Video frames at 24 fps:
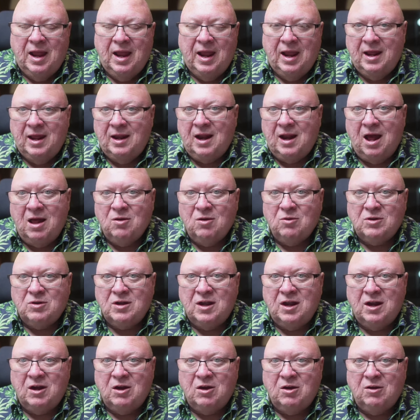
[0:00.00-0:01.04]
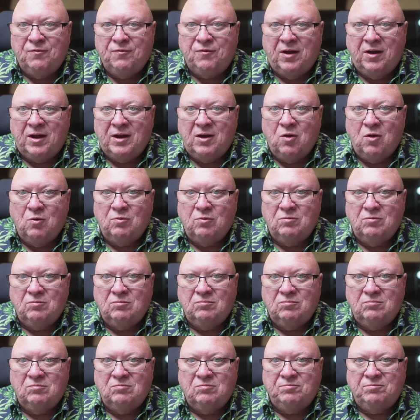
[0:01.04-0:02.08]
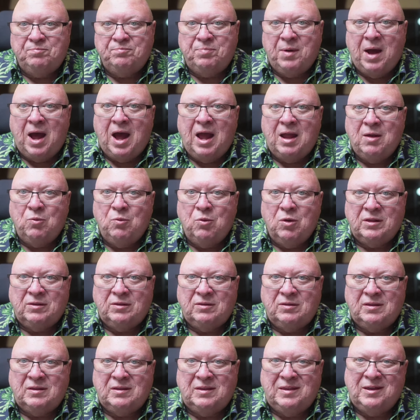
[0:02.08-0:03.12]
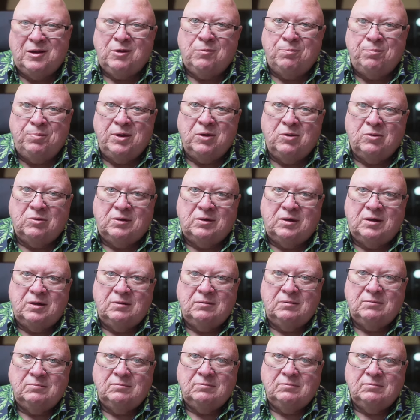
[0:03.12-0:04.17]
and I don't care if I don't buy what they're building,